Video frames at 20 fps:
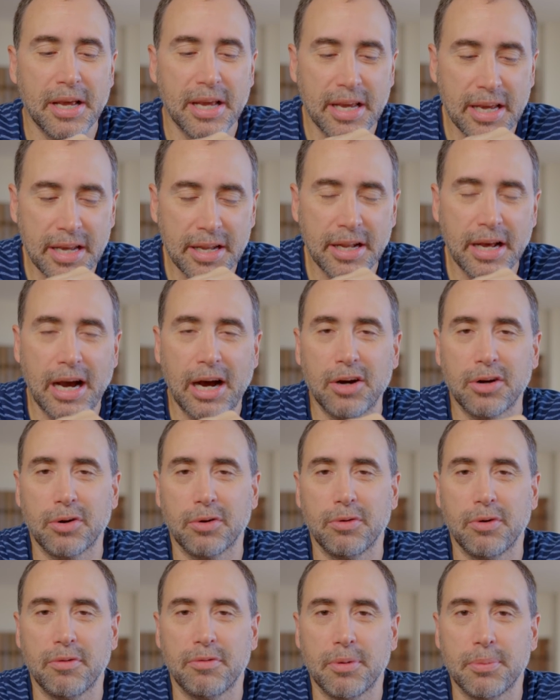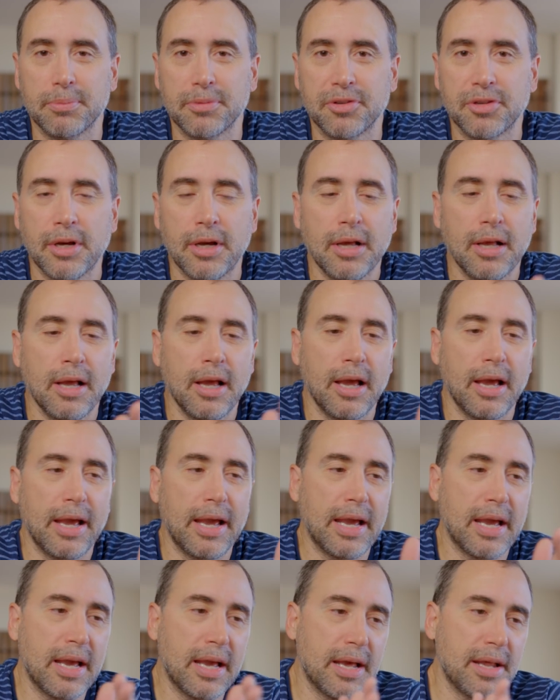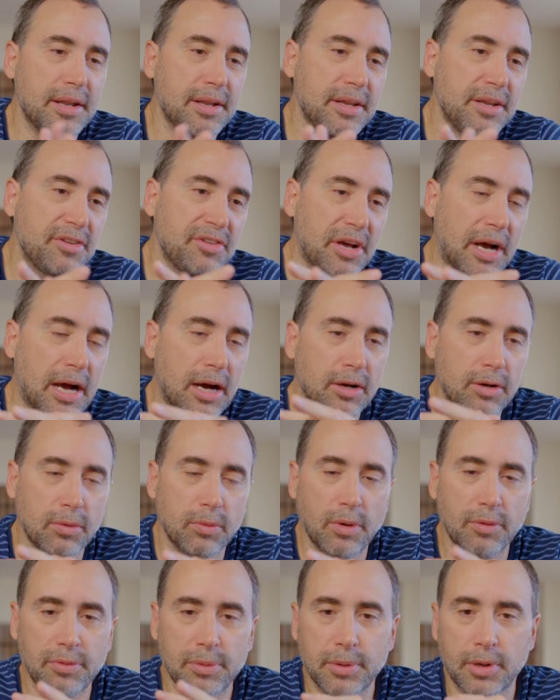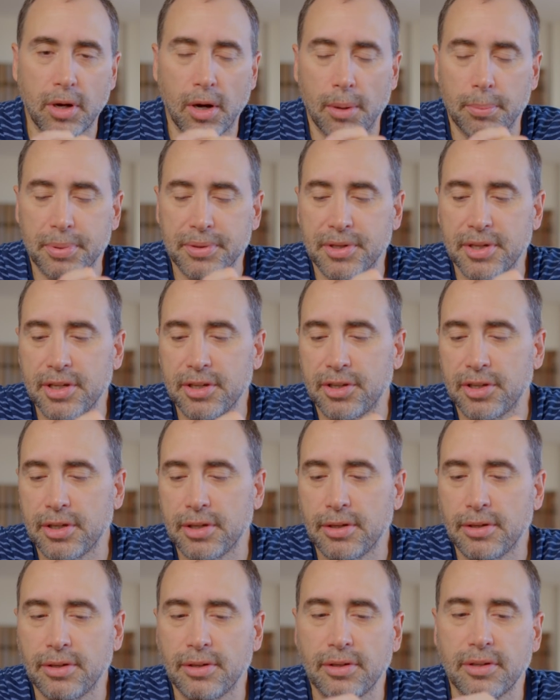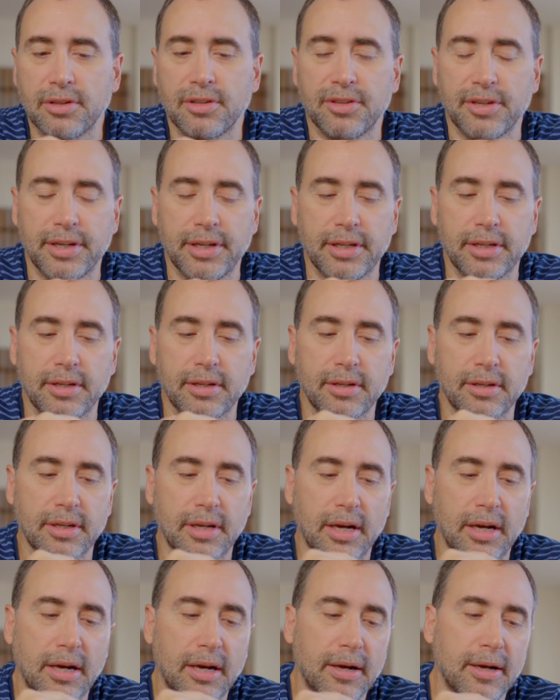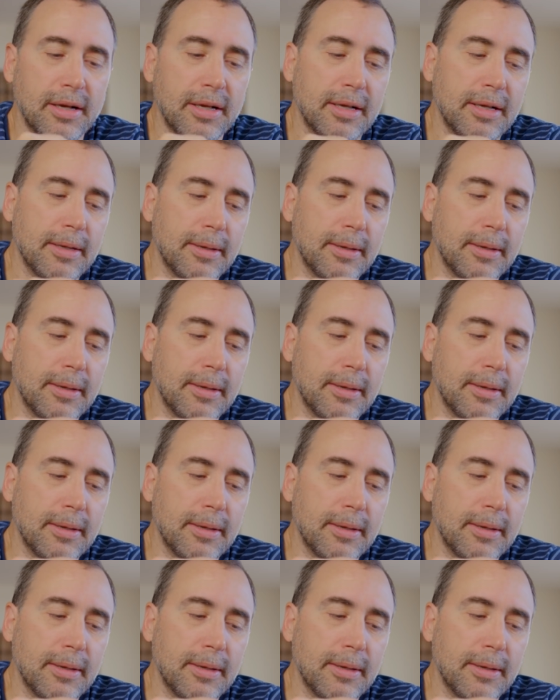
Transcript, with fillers: in algorithms and these algorithm competitions, and uh,